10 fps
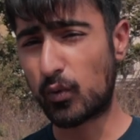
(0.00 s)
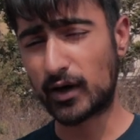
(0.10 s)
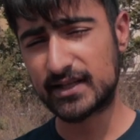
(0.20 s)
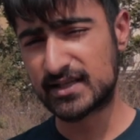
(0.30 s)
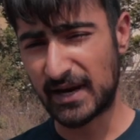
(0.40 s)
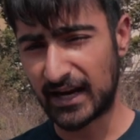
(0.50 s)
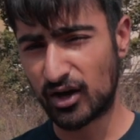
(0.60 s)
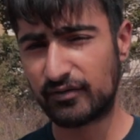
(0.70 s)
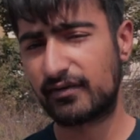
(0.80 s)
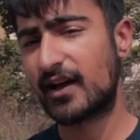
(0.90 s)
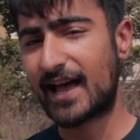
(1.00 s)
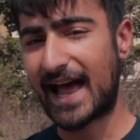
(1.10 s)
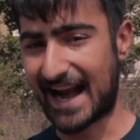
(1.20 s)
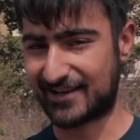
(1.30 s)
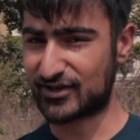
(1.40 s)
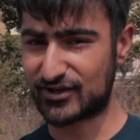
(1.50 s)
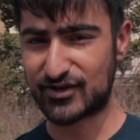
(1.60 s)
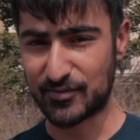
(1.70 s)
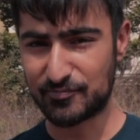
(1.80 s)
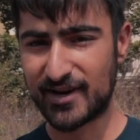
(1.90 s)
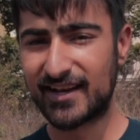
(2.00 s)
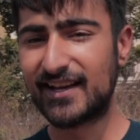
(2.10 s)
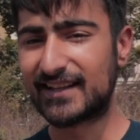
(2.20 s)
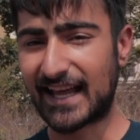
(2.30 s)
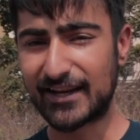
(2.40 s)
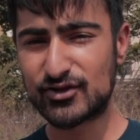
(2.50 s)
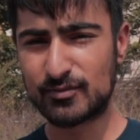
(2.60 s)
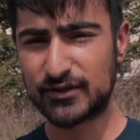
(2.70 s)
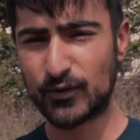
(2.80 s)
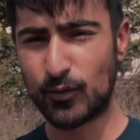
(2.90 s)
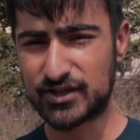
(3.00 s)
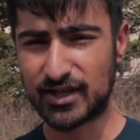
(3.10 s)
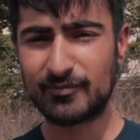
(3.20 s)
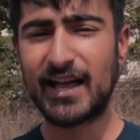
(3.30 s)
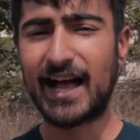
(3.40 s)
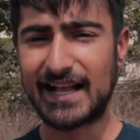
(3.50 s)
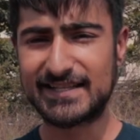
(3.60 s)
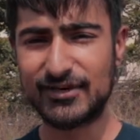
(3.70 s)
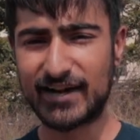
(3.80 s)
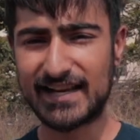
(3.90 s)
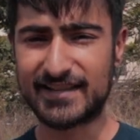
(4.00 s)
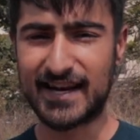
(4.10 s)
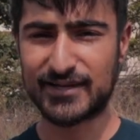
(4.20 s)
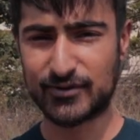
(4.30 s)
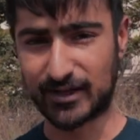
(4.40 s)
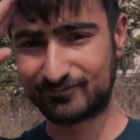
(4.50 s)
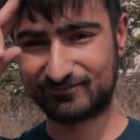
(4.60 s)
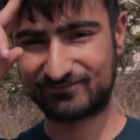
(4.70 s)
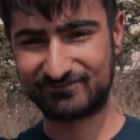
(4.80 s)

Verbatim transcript: what it's made of at this trip. Thank you so much for watching. I'll see you guys in the next one.